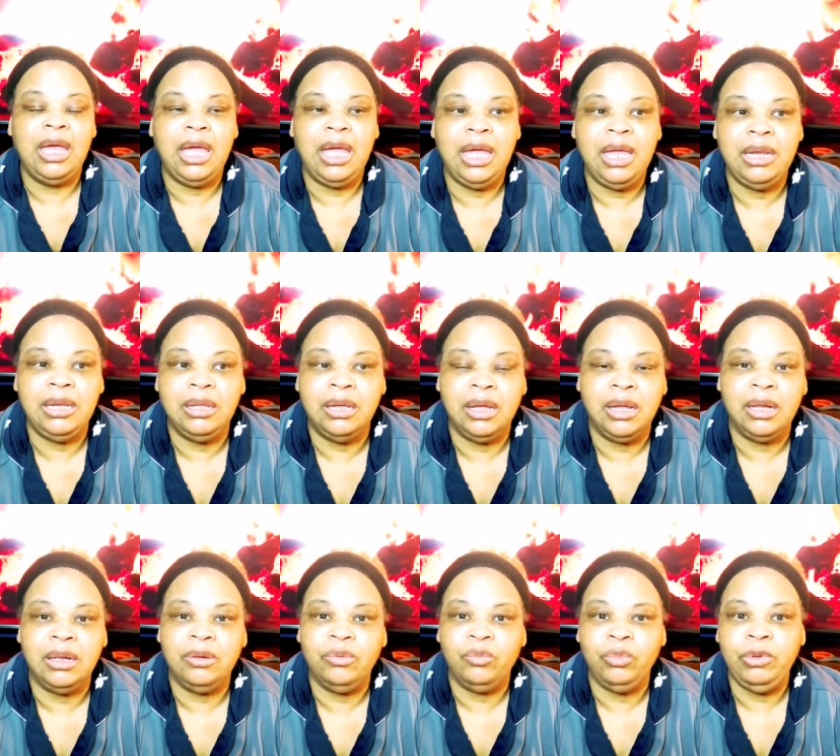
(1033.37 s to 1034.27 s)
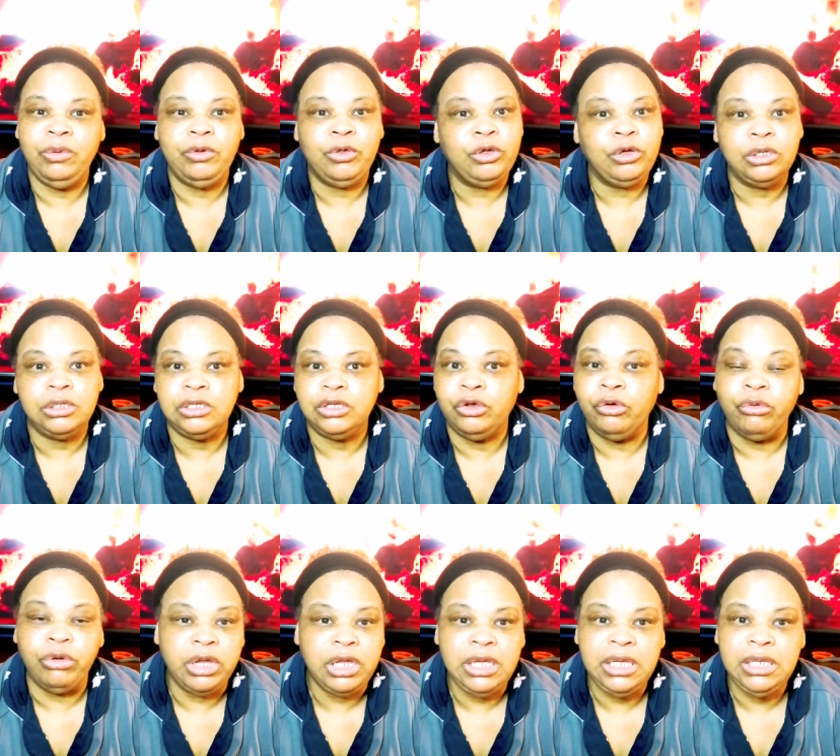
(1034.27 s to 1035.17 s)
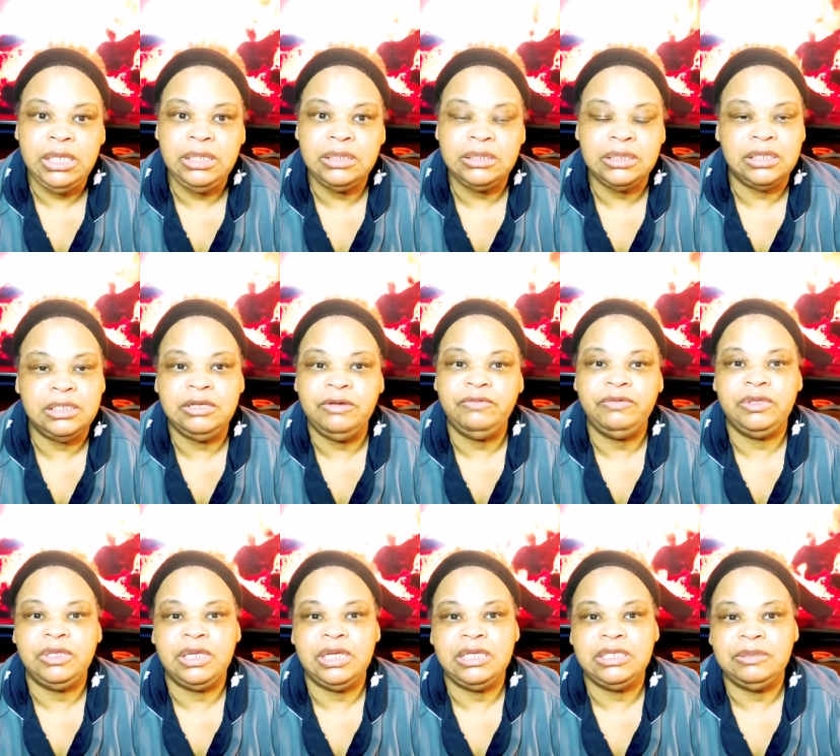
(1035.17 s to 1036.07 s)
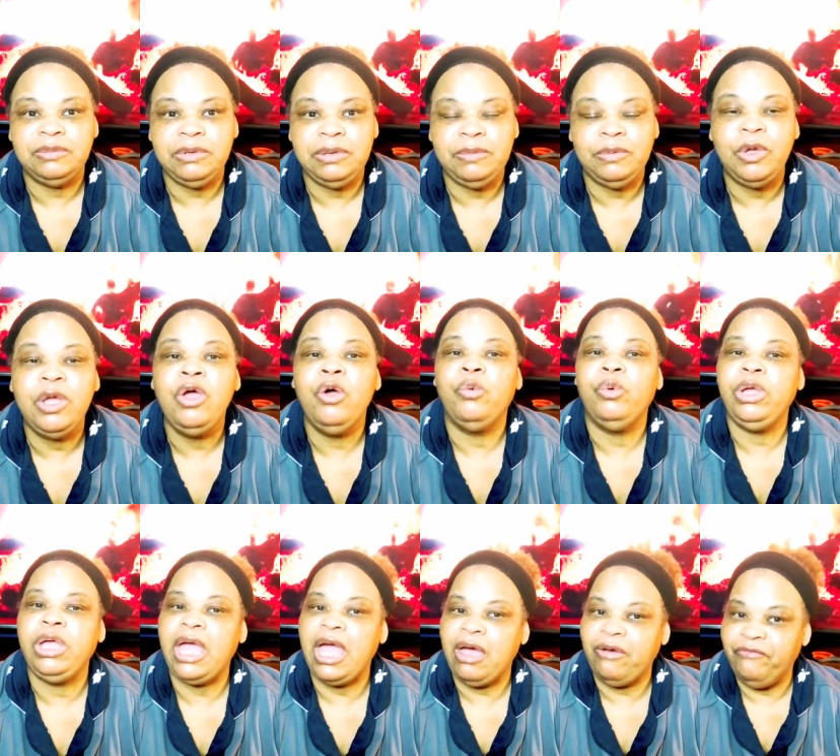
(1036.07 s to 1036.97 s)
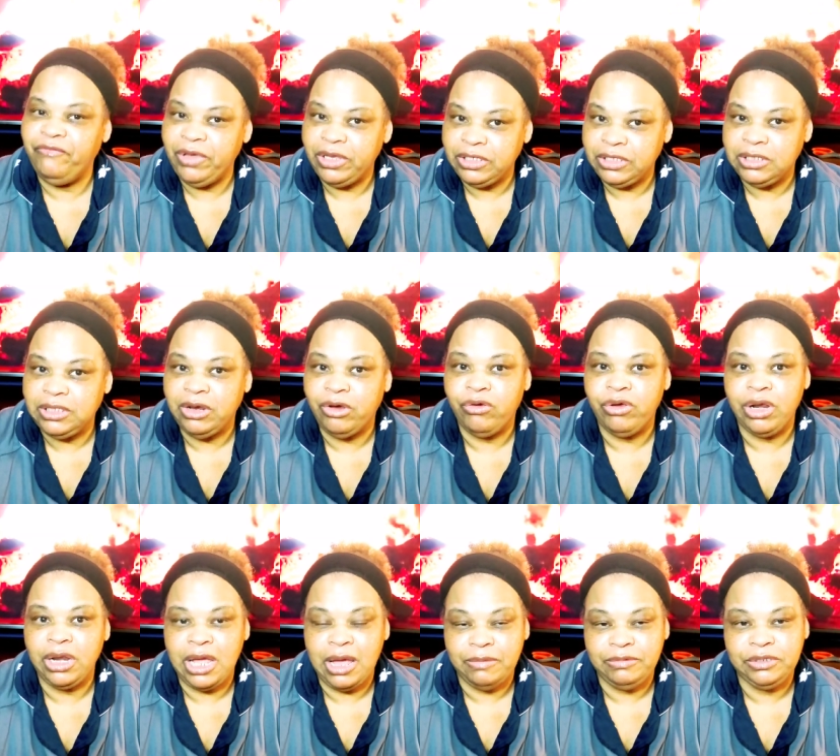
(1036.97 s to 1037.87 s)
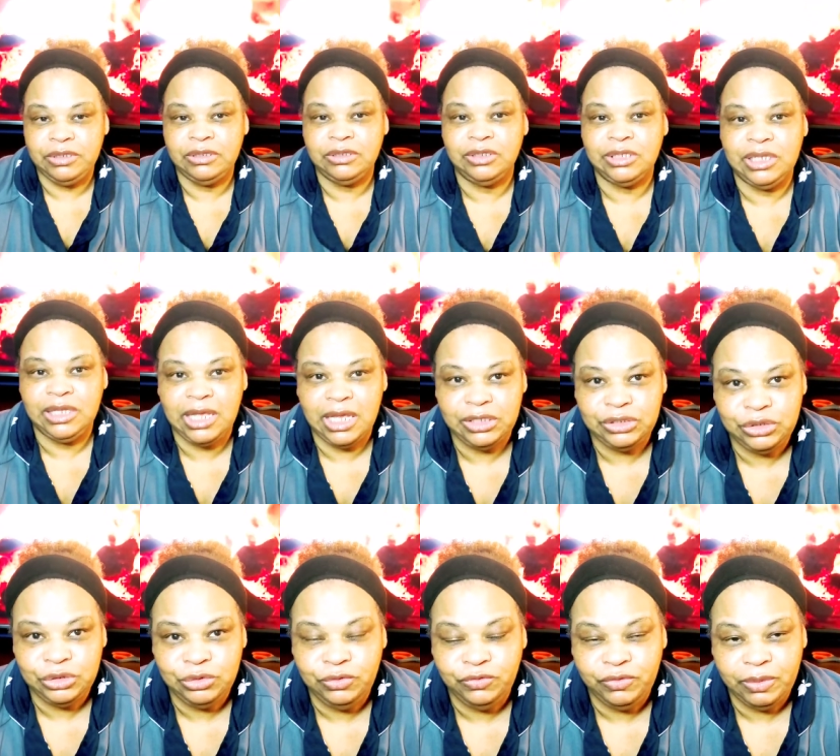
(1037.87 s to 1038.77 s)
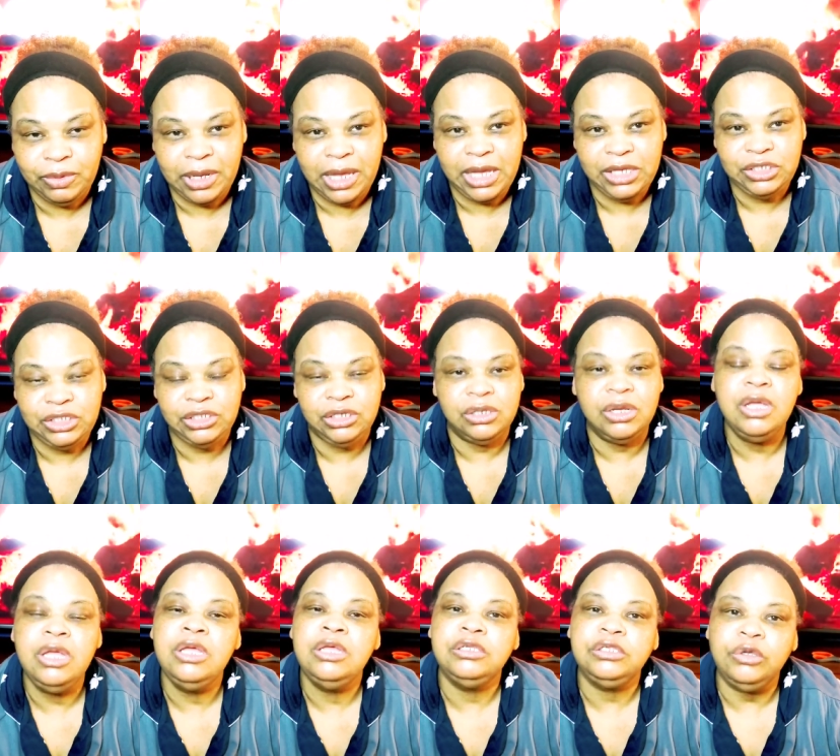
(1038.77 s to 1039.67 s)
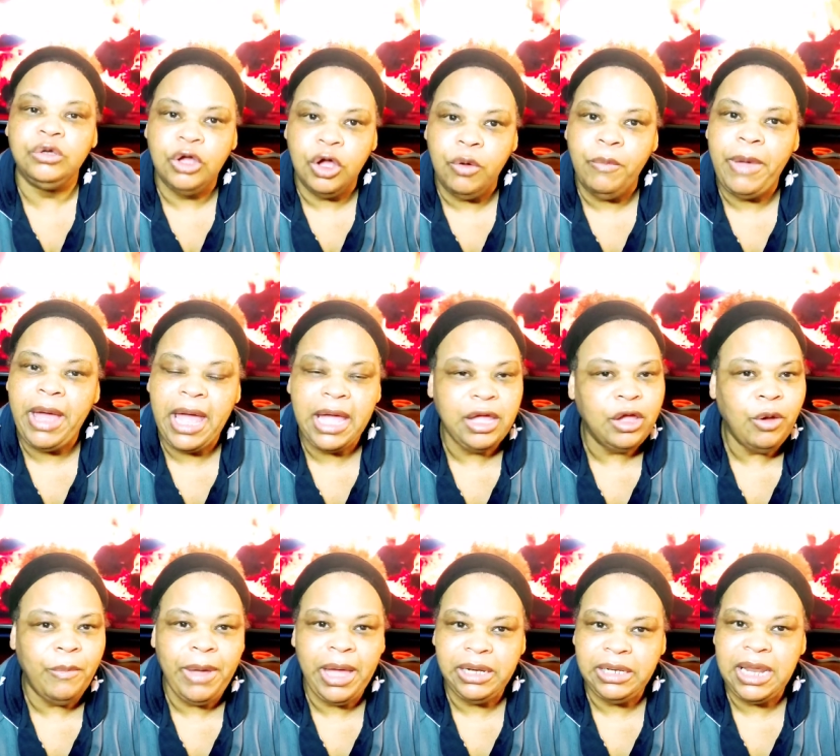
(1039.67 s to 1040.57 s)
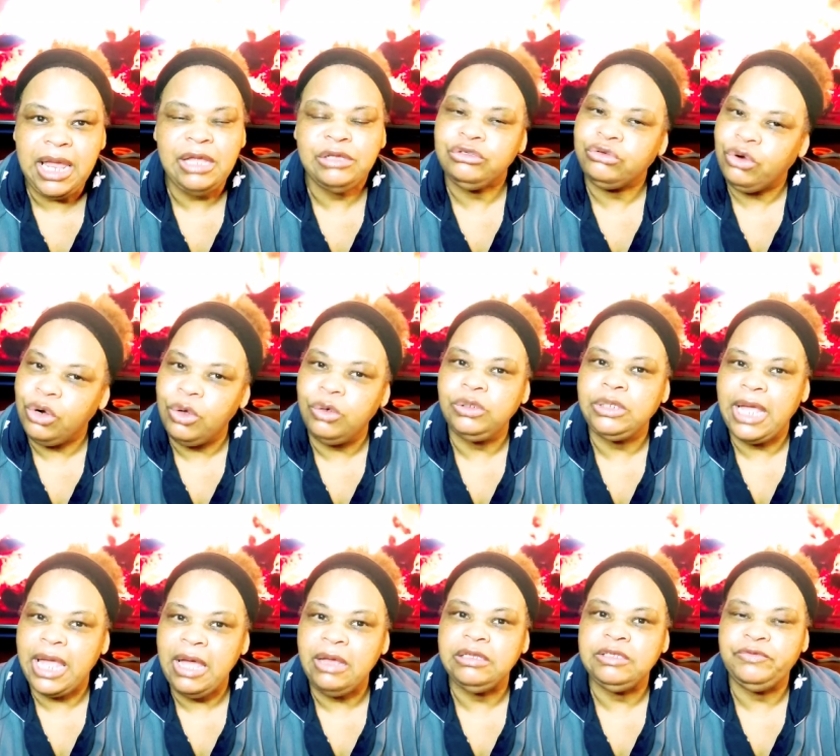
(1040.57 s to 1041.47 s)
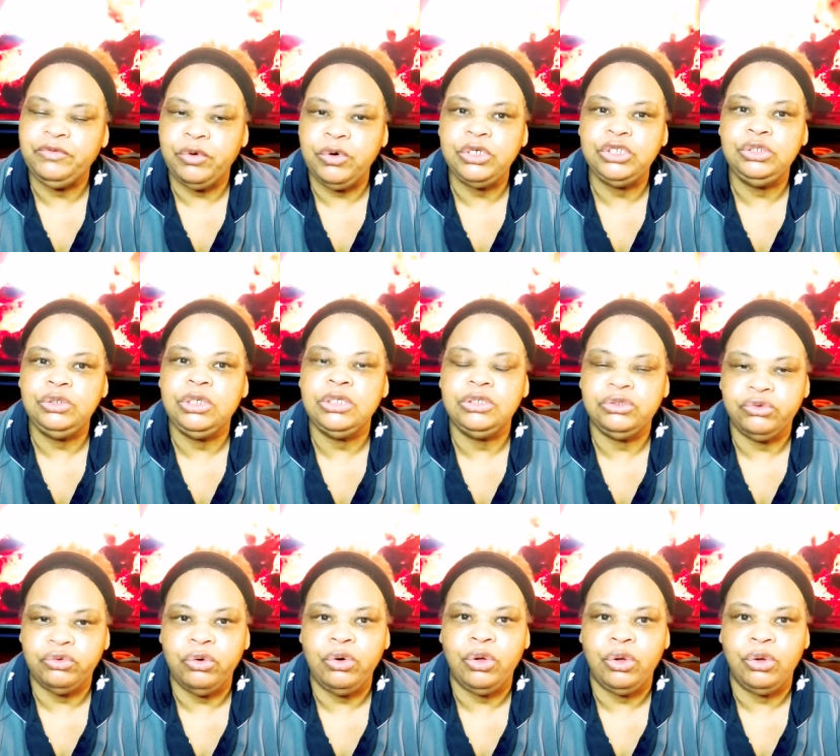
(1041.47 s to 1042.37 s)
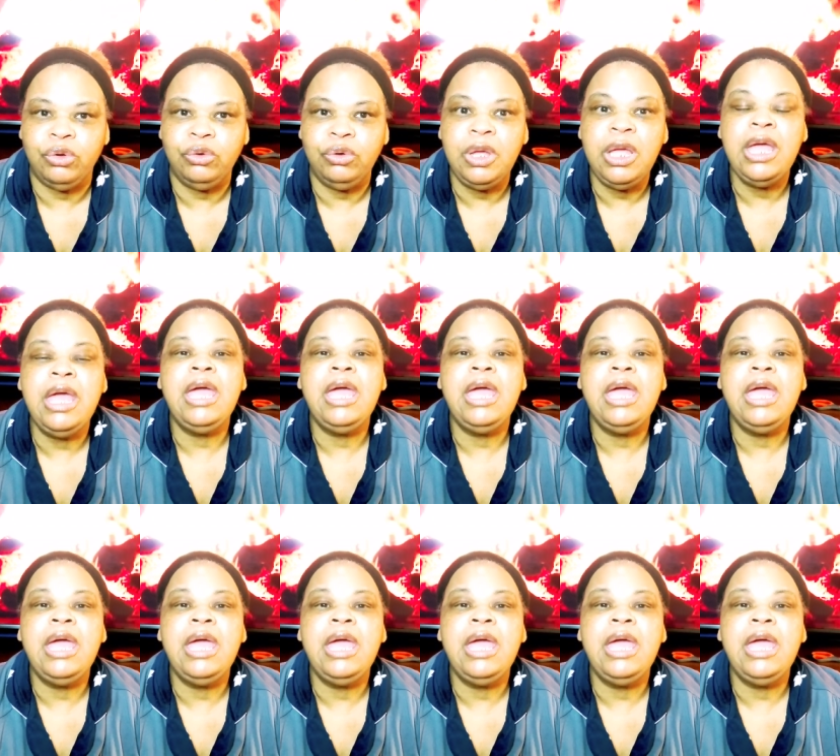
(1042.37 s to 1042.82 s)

and uh, we cooked greens and different things And people. We have vegetarian options in that too from last year. So go back, go back down, scroll down as far as you can scroll,